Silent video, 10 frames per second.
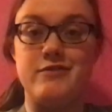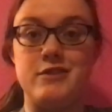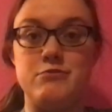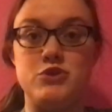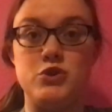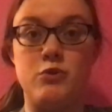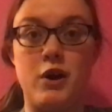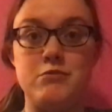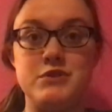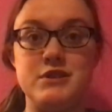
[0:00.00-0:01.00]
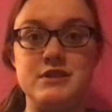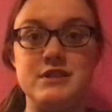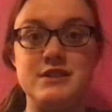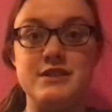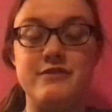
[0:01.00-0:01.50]
them two options,
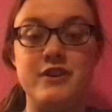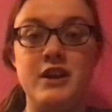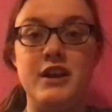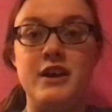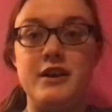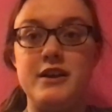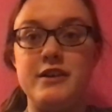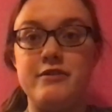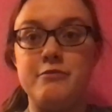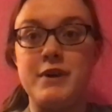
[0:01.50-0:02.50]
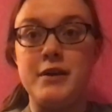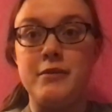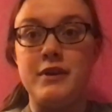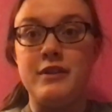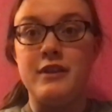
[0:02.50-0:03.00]
and if
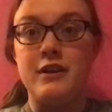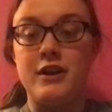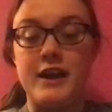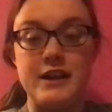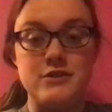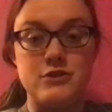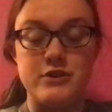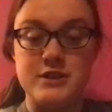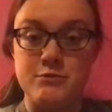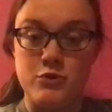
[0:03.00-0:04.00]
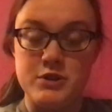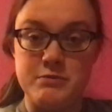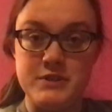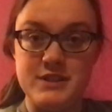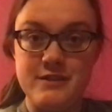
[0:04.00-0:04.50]
maybe their answer is more
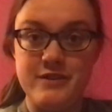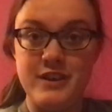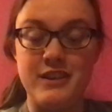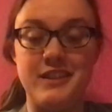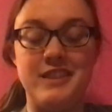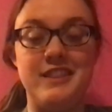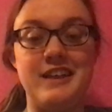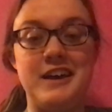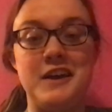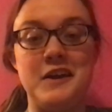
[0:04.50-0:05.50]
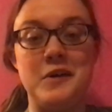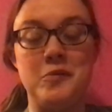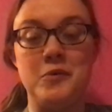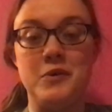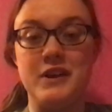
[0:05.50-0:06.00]
specific, then they
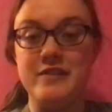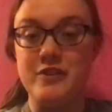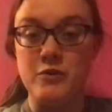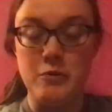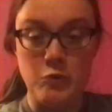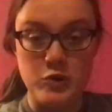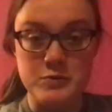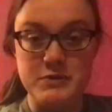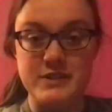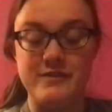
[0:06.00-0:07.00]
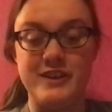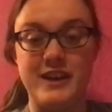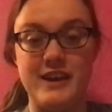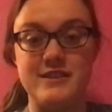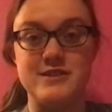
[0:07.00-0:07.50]
will give you a more specific
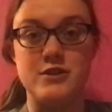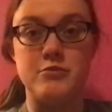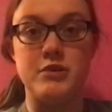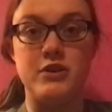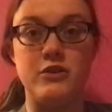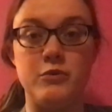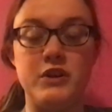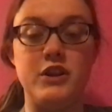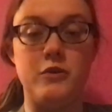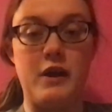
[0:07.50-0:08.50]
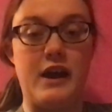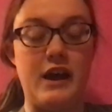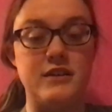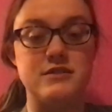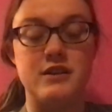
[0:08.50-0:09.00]
answer. But when you
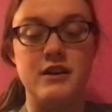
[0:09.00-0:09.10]
ask,